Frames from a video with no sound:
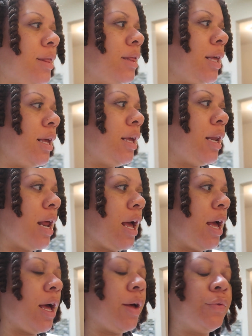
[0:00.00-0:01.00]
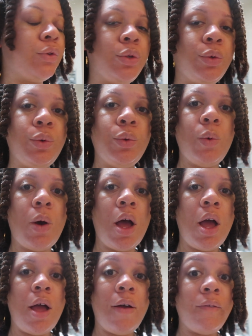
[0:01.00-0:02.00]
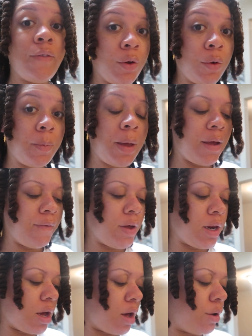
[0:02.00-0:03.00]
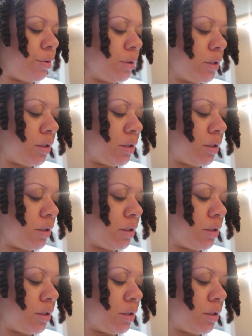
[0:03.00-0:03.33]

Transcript: and then I have to film a video.